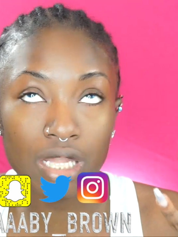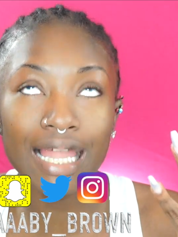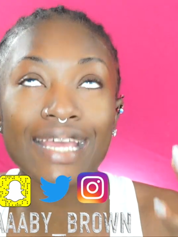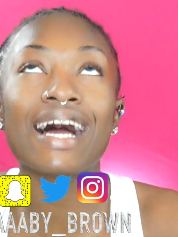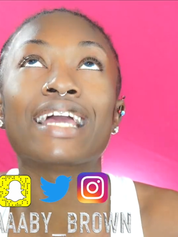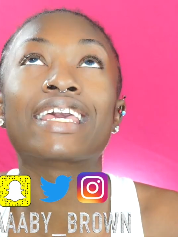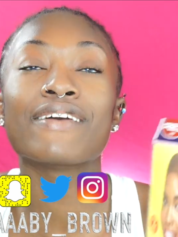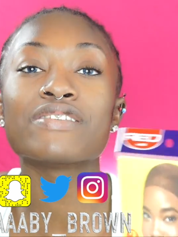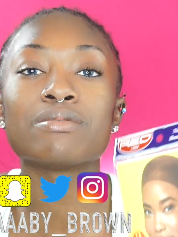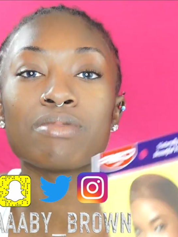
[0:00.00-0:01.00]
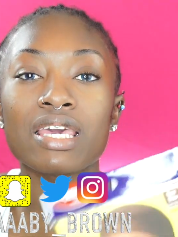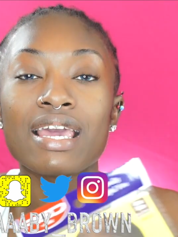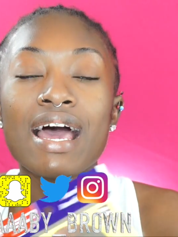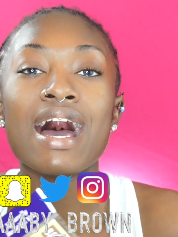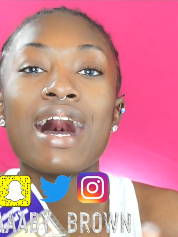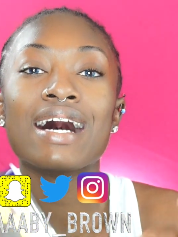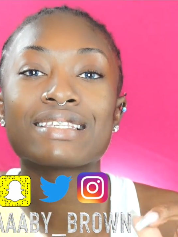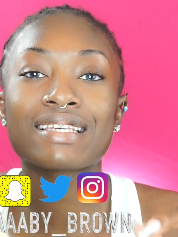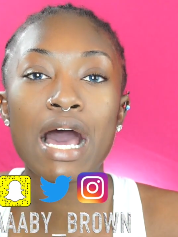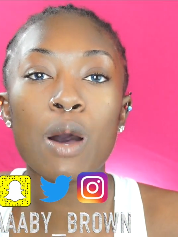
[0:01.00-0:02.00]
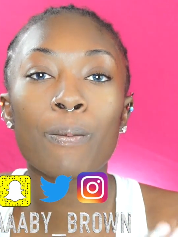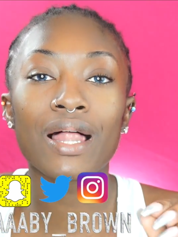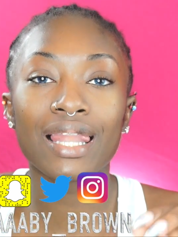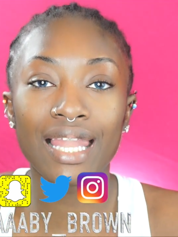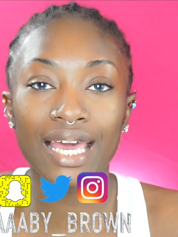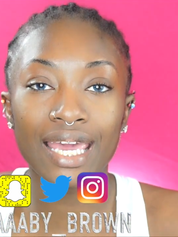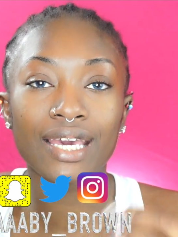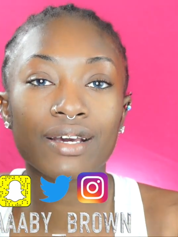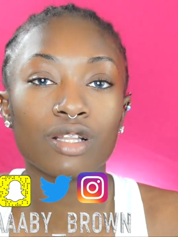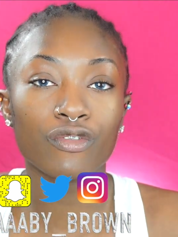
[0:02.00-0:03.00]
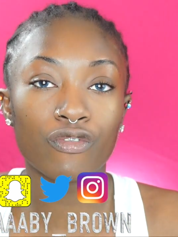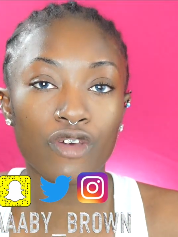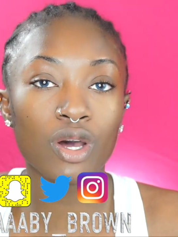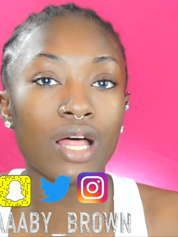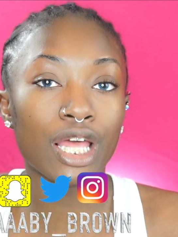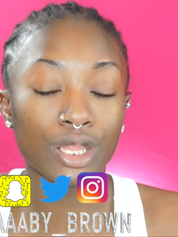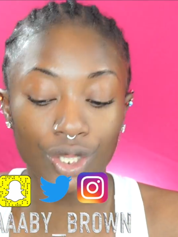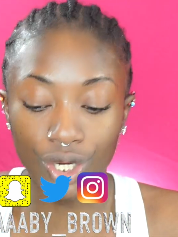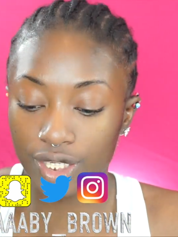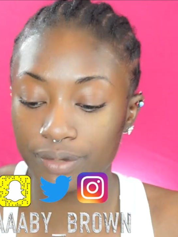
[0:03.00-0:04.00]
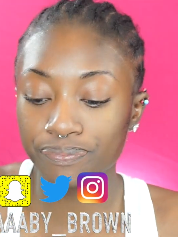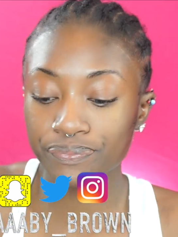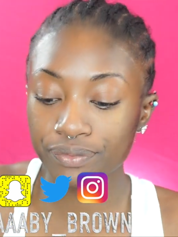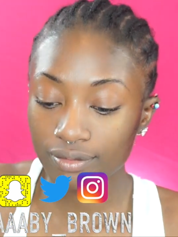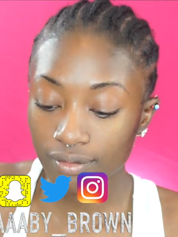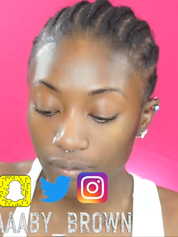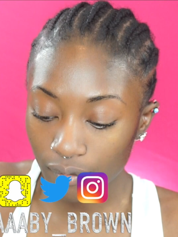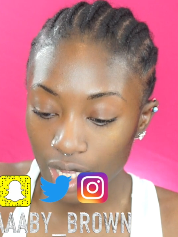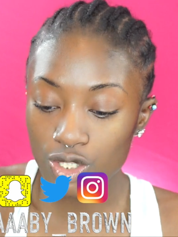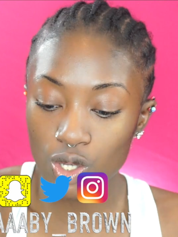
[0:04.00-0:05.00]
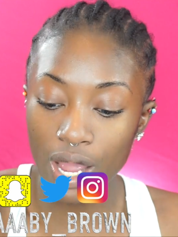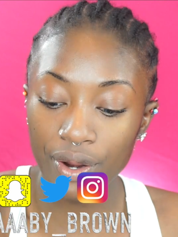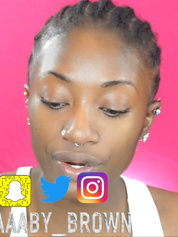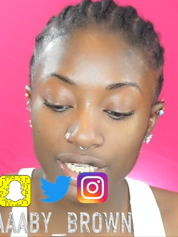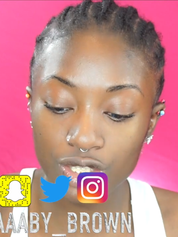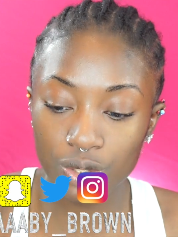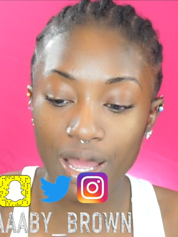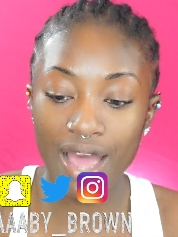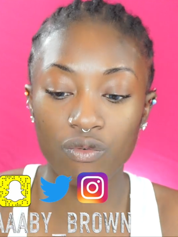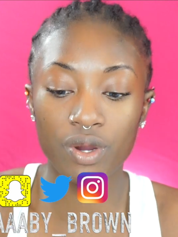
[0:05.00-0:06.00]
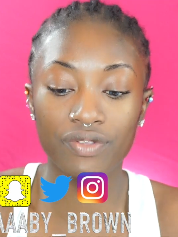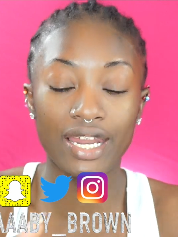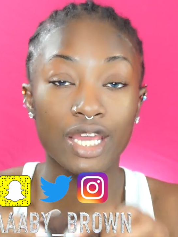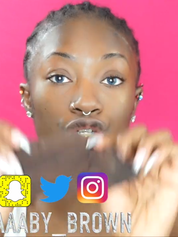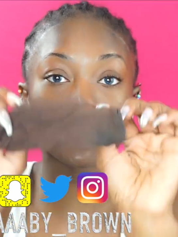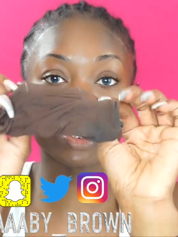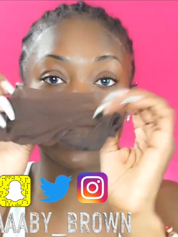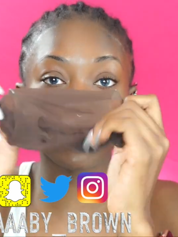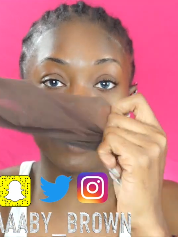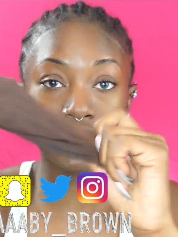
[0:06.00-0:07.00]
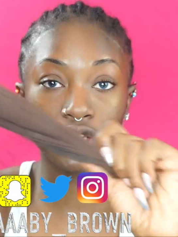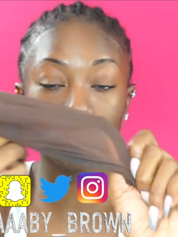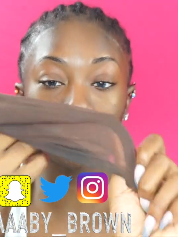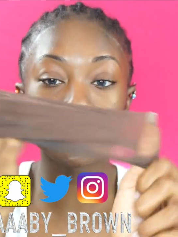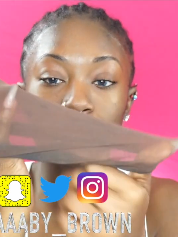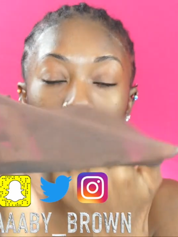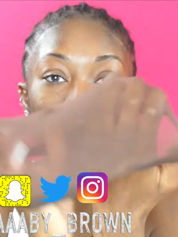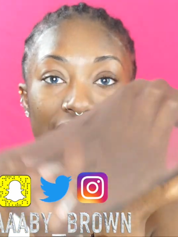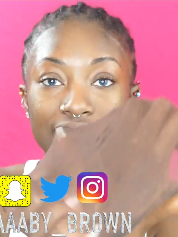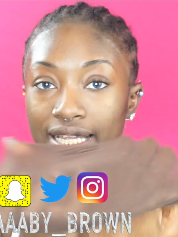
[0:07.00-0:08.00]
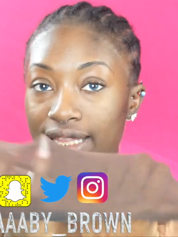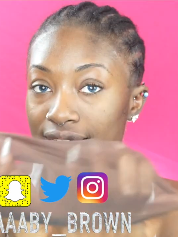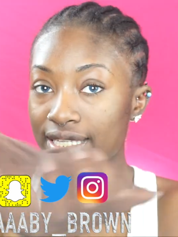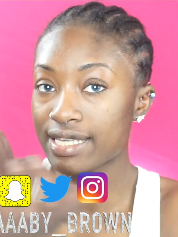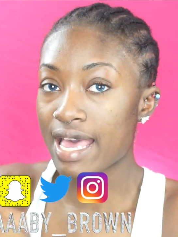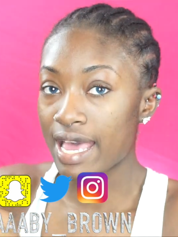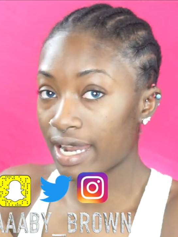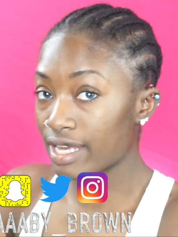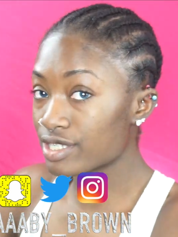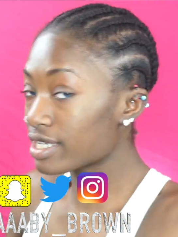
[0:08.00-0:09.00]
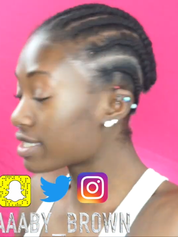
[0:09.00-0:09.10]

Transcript: like it gives me a scalp like feel and look. So I already do have one that I usually already use, so I'm gonna take this, and as you